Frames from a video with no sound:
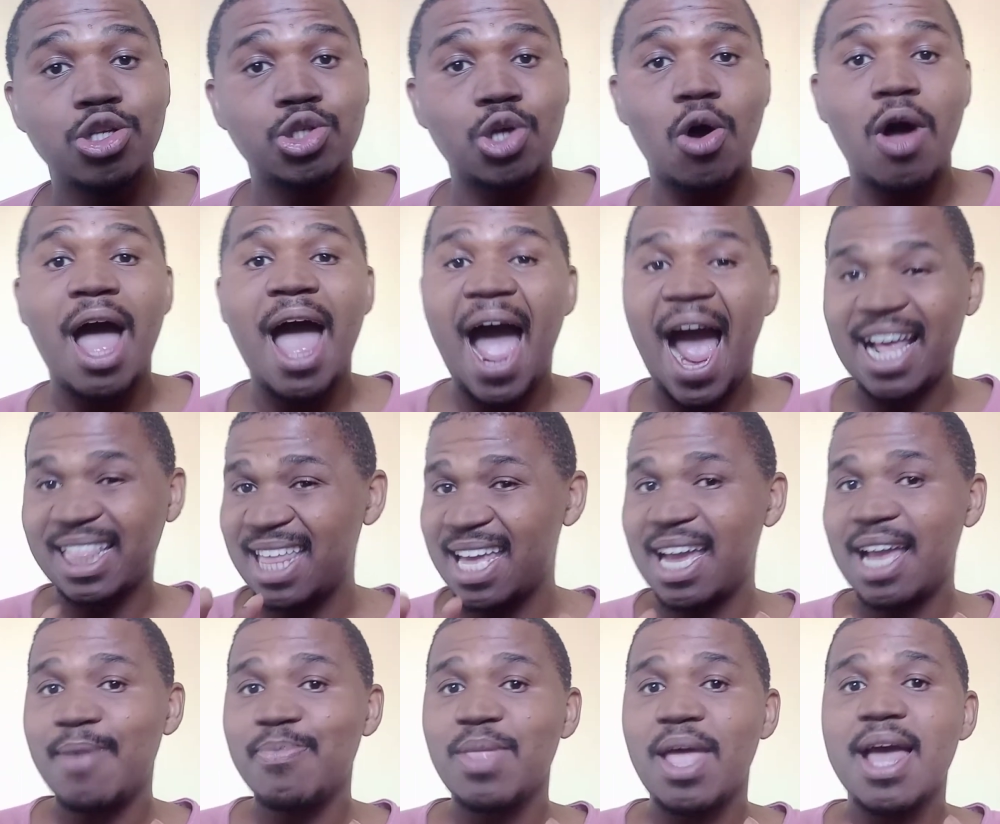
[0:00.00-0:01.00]
So I
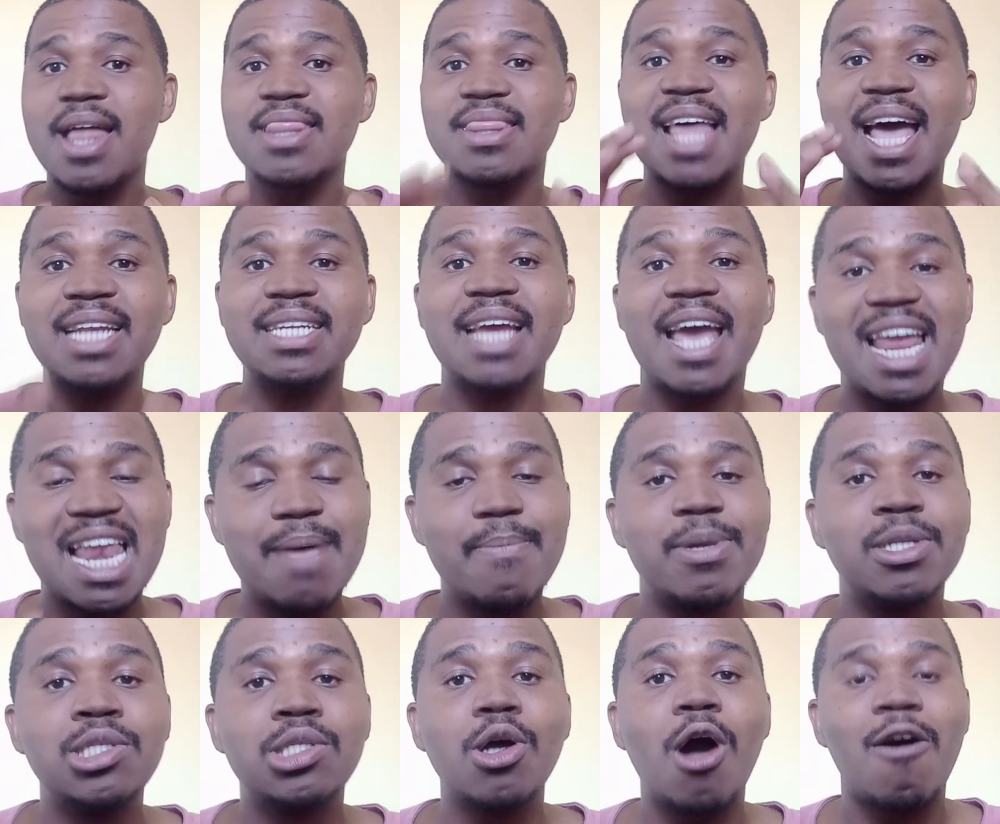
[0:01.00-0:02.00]
think that
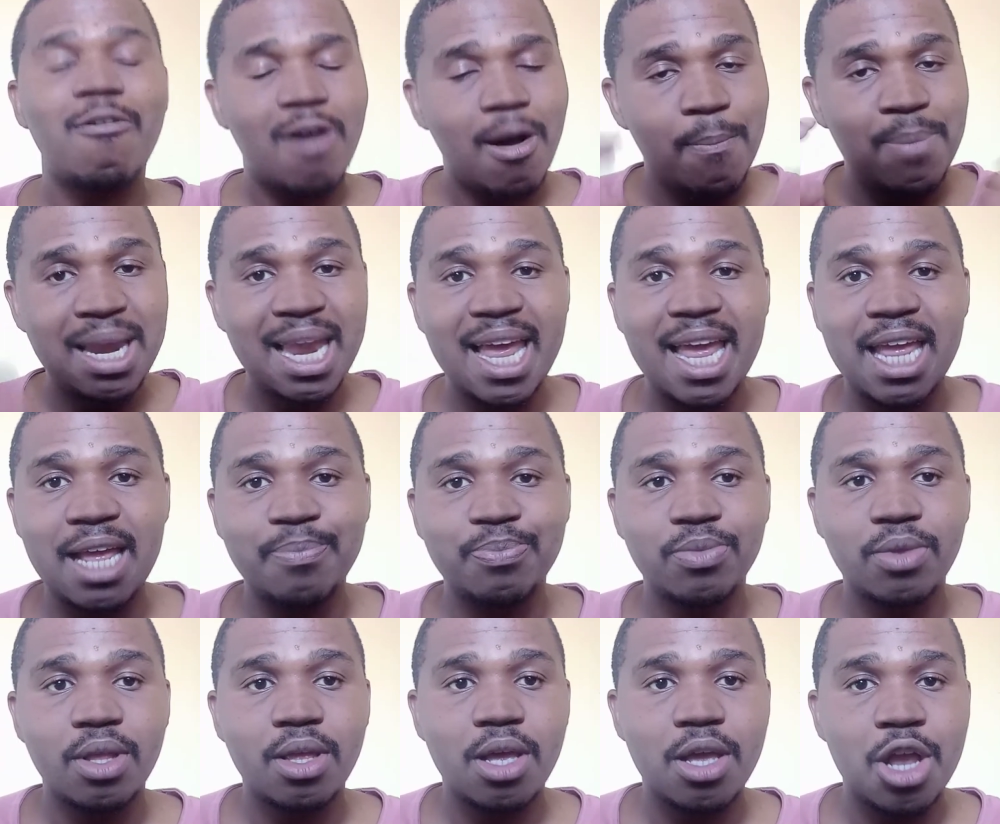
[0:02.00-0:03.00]
element of our
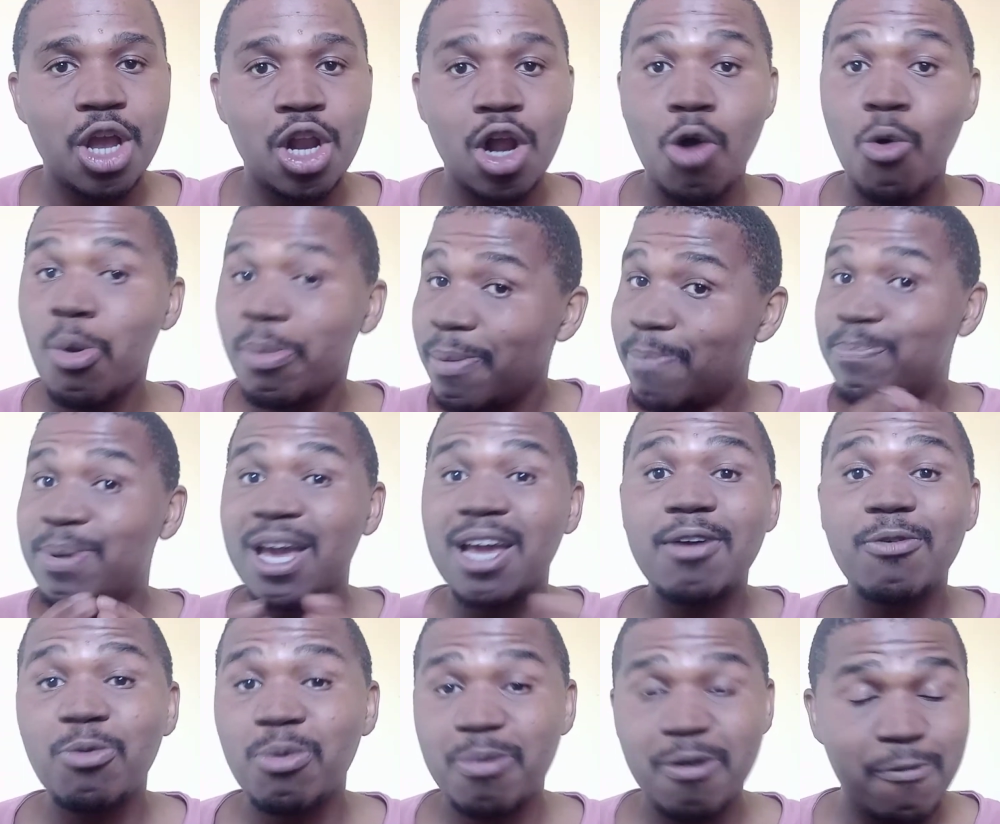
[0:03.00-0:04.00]
play, you know, will be
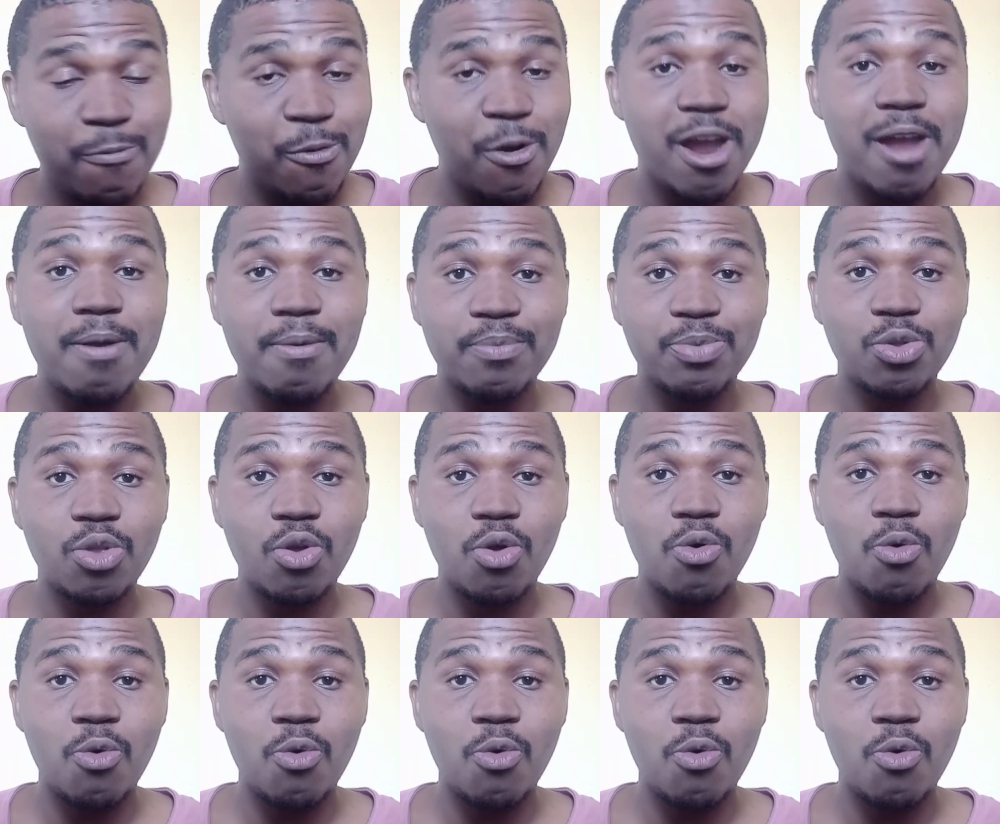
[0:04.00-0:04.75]
big, will be a very